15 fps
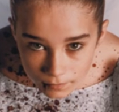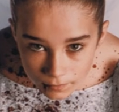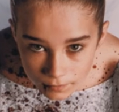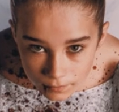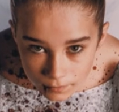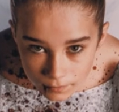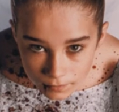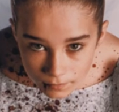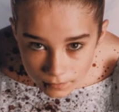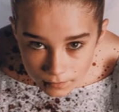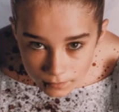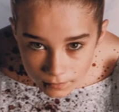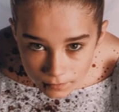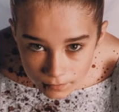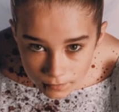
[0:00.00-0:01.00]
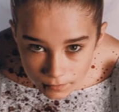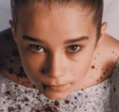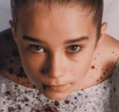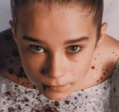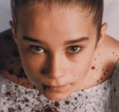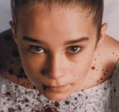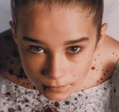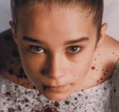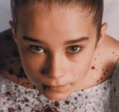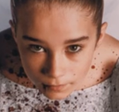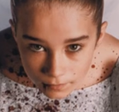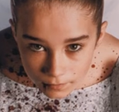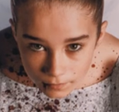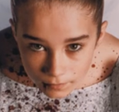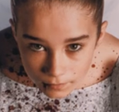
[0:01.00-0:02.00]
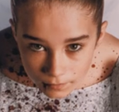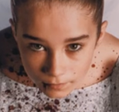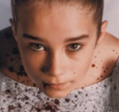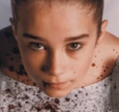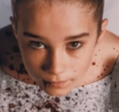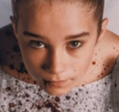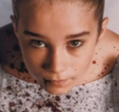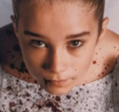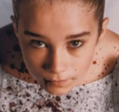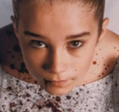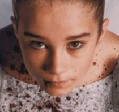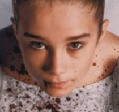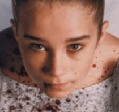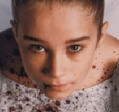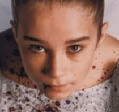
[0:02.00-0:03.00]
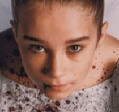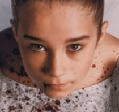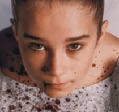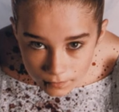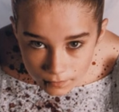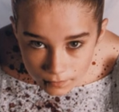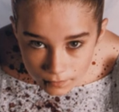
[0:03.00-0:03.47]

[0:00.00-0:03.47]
[no speech]